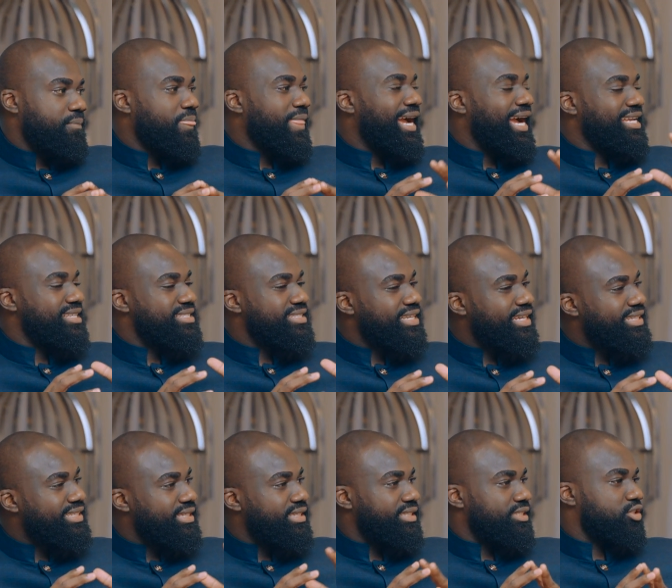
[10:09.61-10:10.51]
I
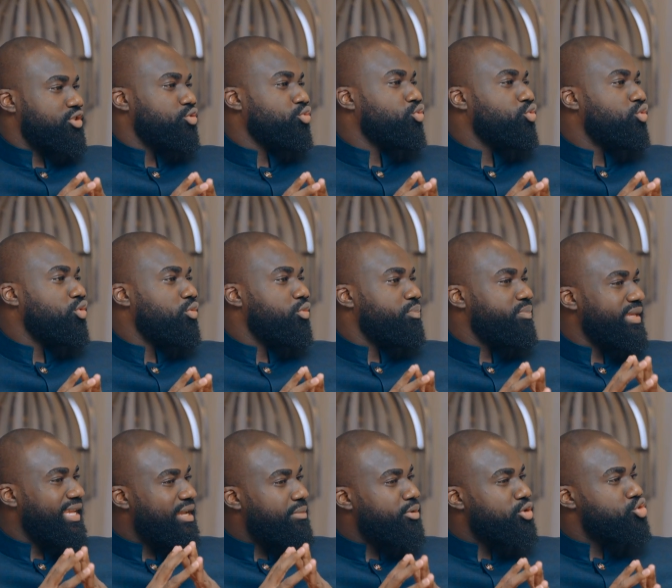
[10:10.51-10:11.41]
said to
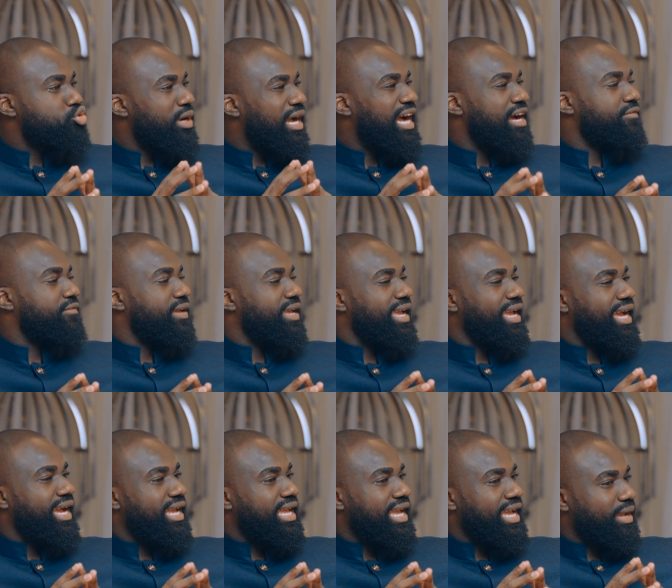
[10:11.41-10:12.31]
be able to have
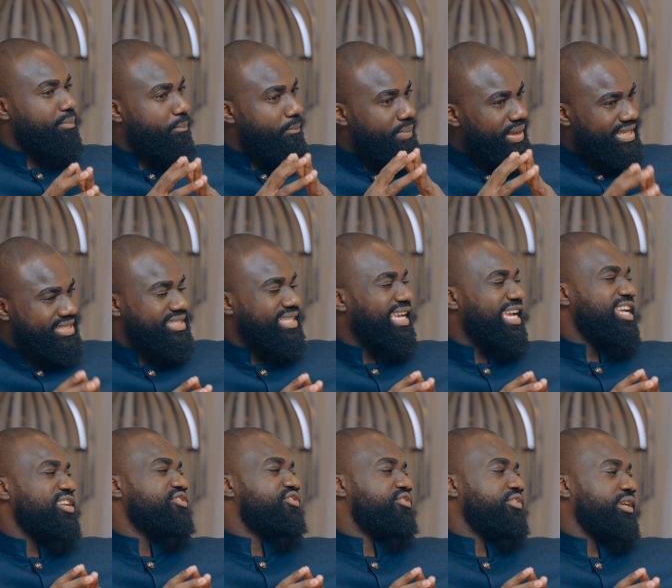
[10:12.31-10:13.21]
a best
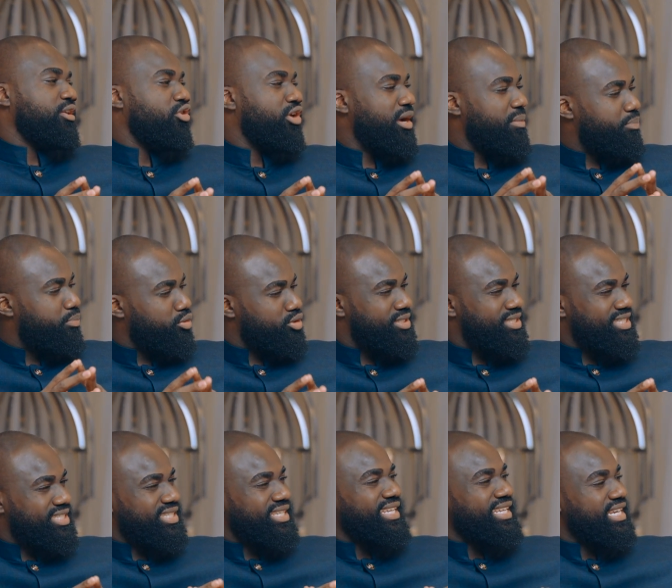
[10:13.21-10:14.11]
entry or a
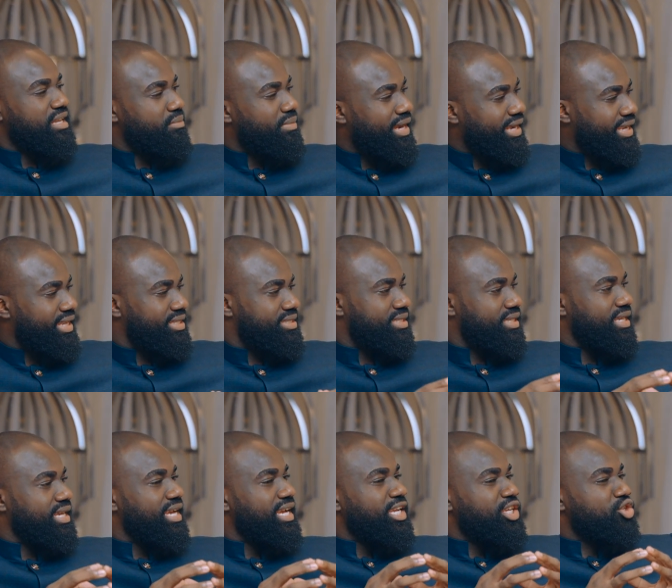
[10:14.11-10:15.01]
position in the market,
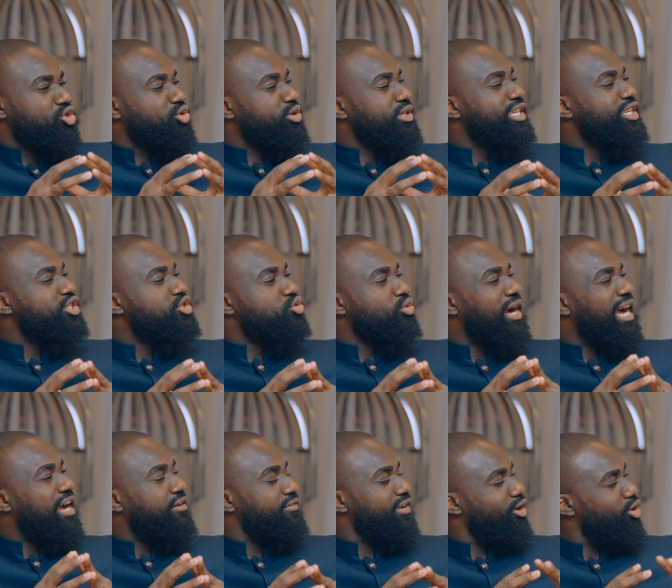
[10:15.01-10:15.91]
you need to
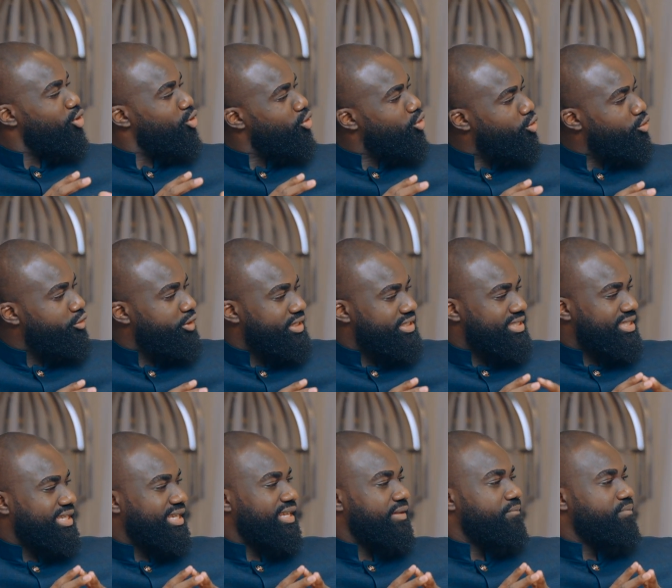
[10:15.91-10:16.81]
have a low
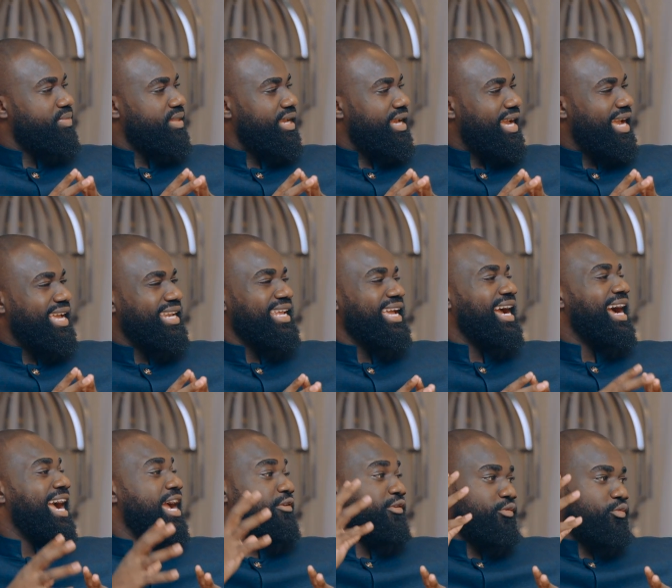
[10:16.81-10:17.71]
risk and a
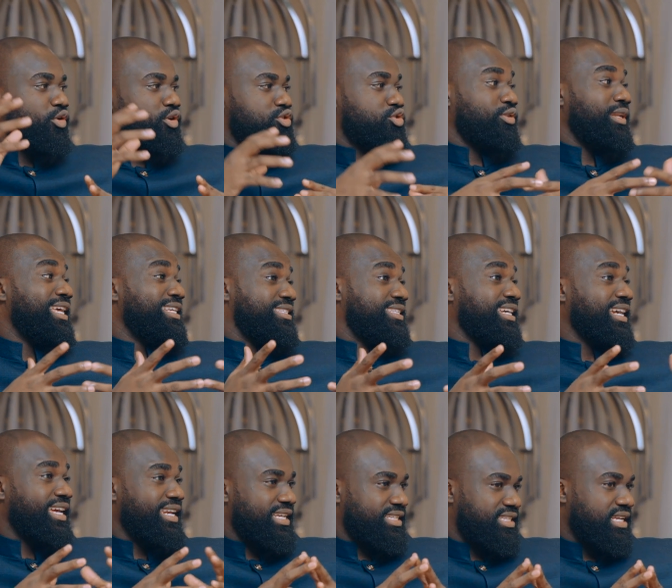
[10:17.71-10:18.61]
high reward. So let's take
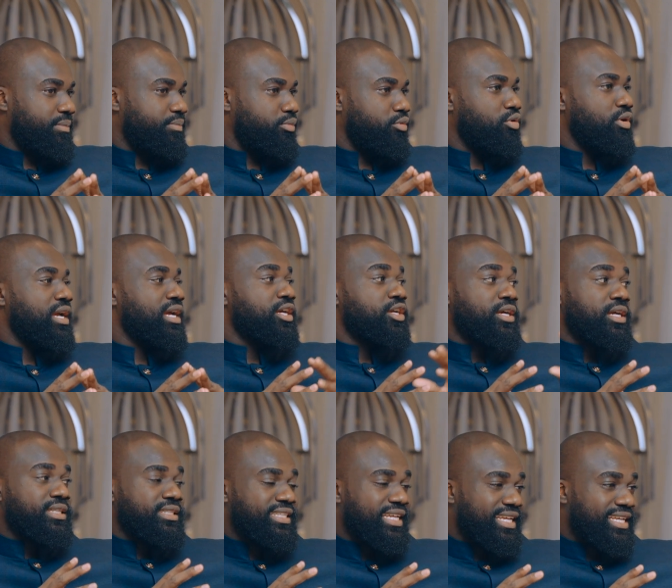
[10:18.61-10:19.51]
an example.
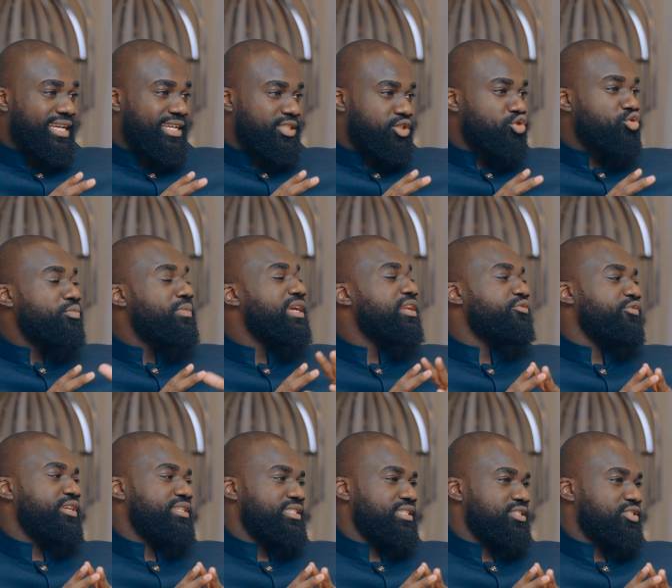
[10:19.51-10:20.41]
There are two main
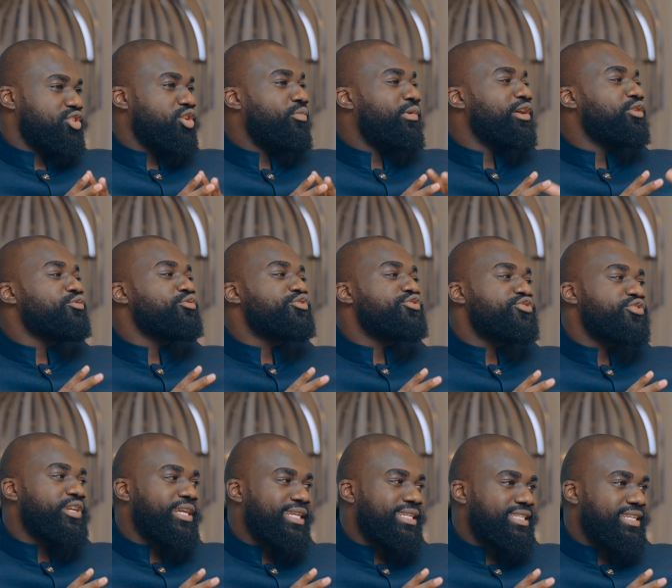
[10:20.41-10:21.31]
reasons. Someone will
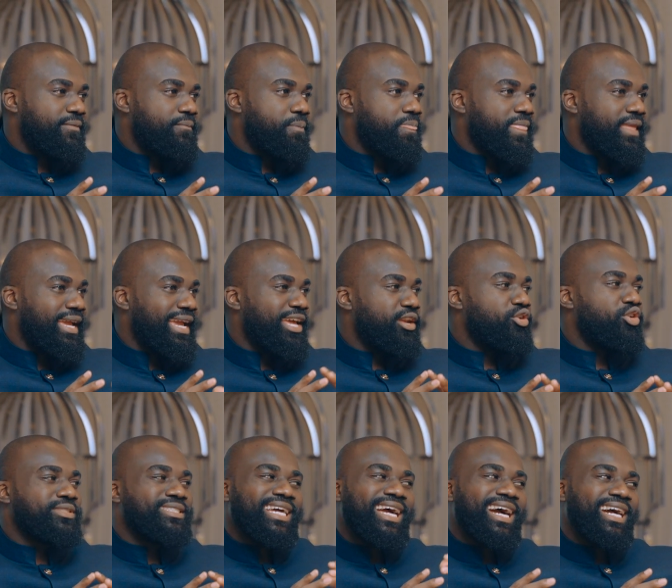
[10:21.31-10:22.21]
trade and
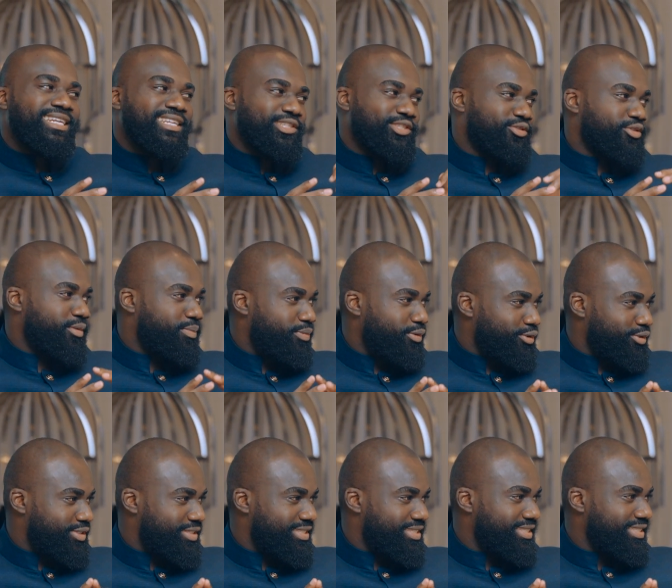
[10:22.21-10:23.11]
not add a stop
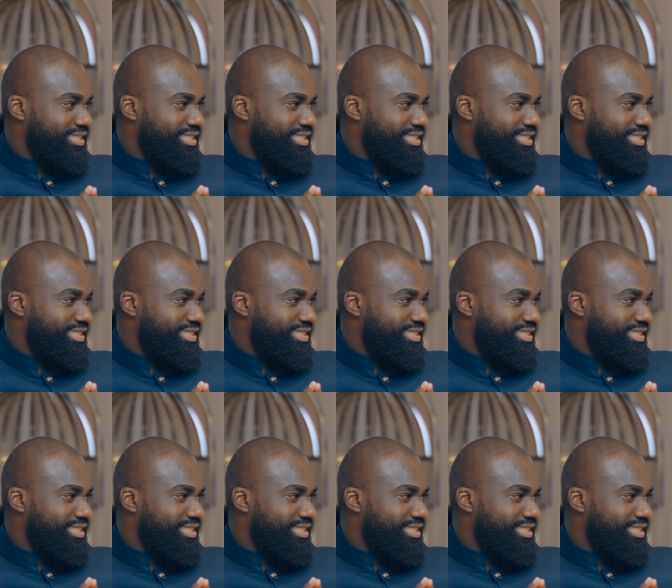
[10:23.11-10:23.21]
loss.